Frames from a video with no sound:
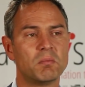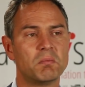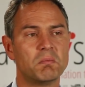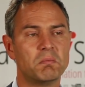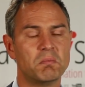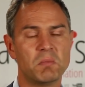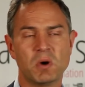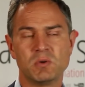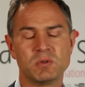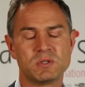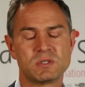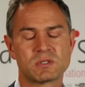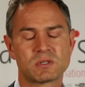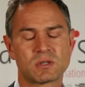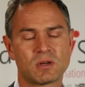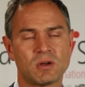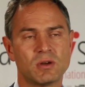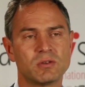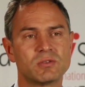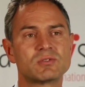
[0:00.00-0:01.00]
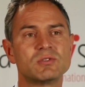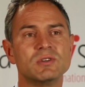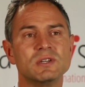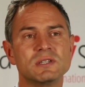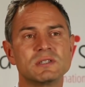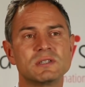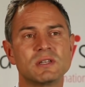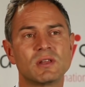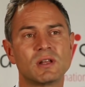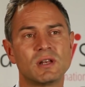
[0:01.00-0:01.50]
most
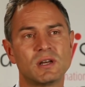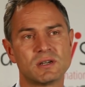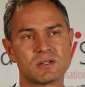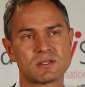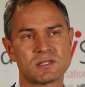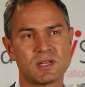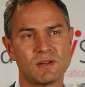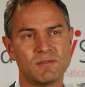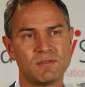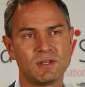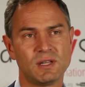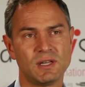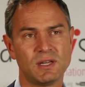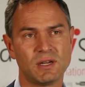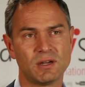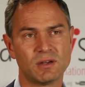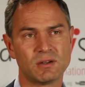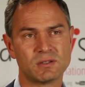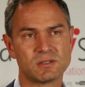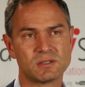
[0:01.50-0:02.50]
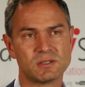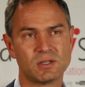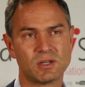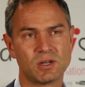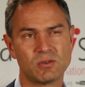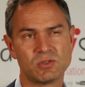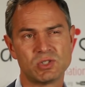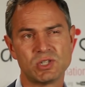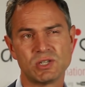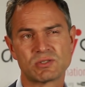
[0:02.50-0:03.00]
countries in the last 70 years. You
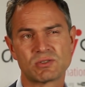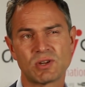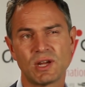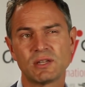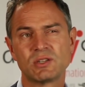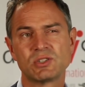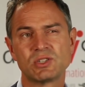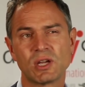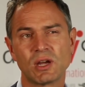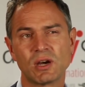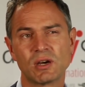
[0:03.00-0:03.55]
know, geostrategy